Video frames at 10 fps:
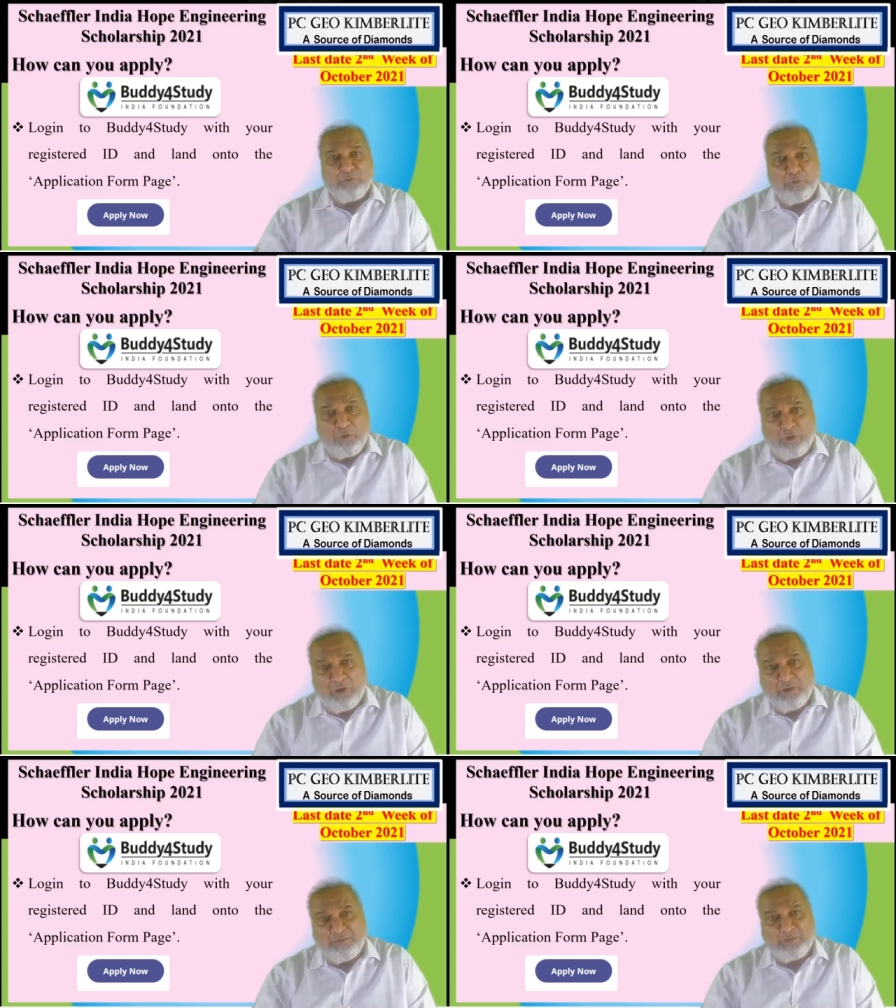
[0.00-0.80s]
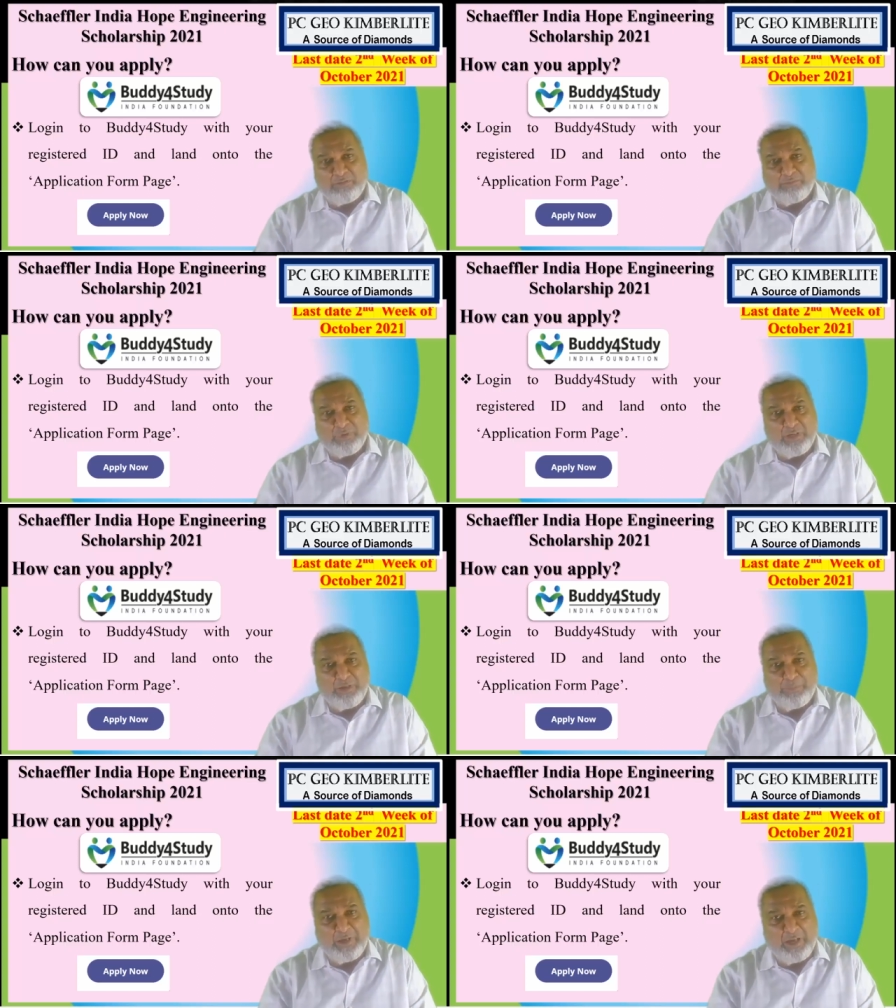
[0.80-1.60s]
to log on the
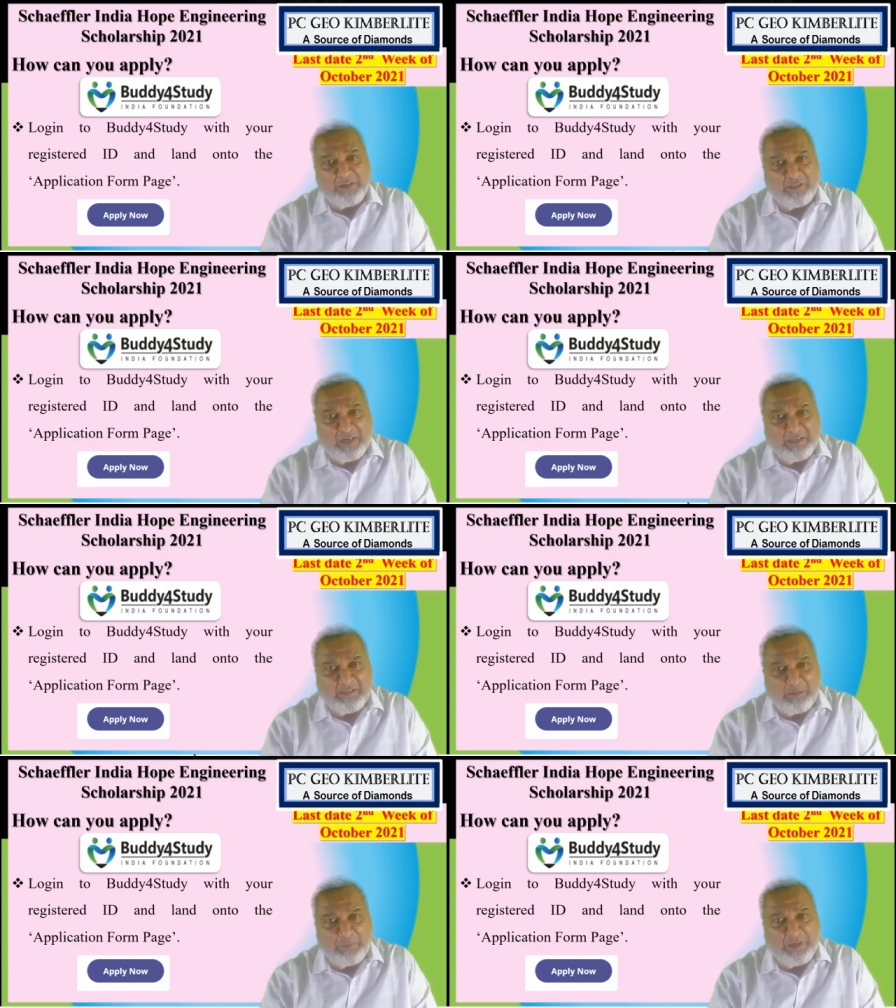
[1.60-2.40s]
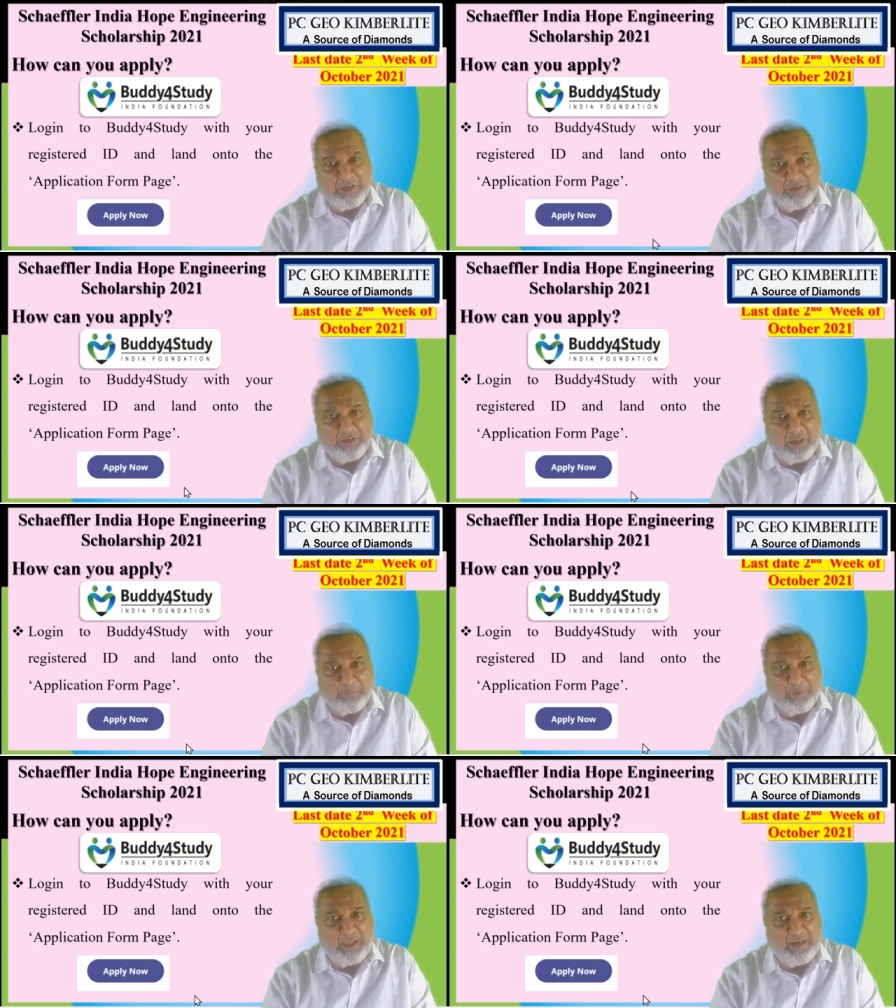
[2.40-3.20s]
page, that is application
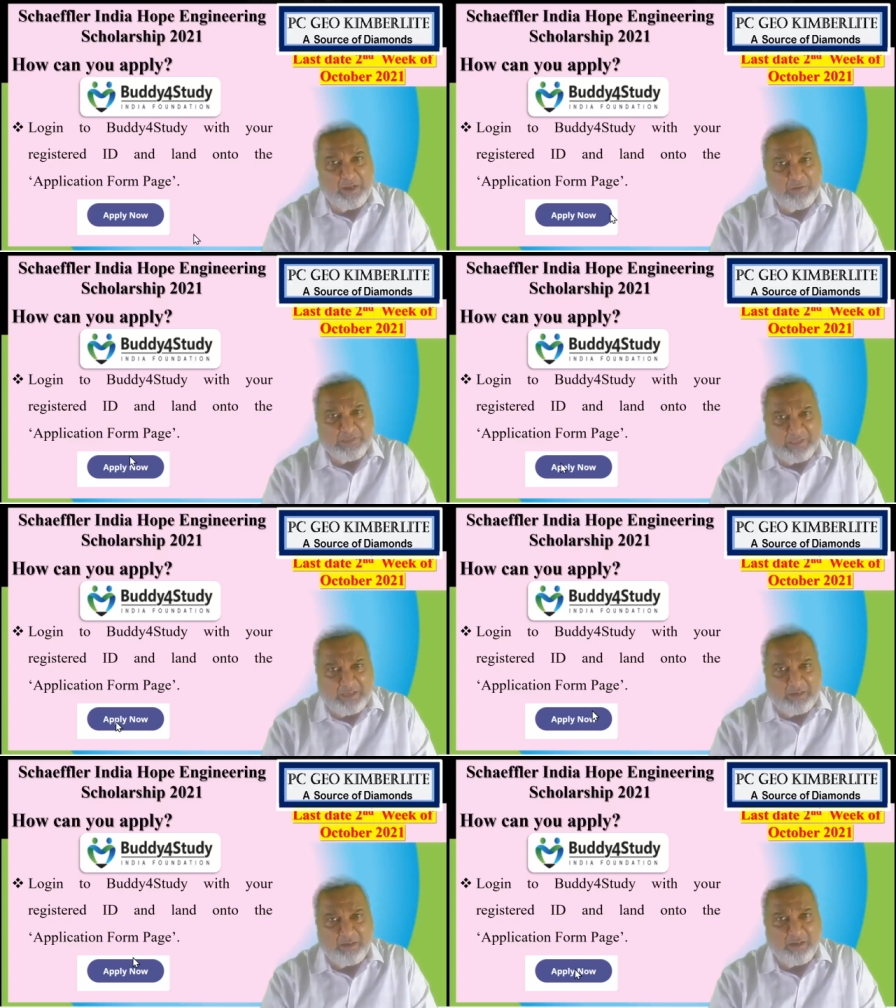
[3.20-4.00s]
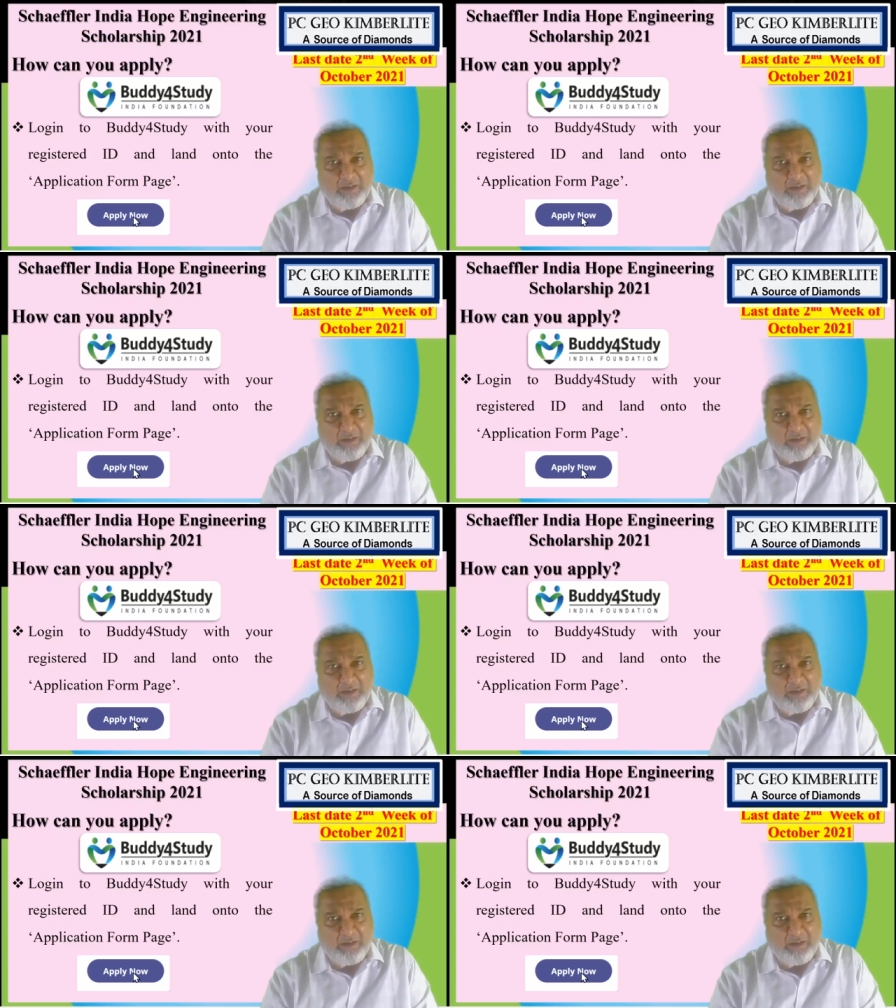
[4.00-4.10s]
apply now is there.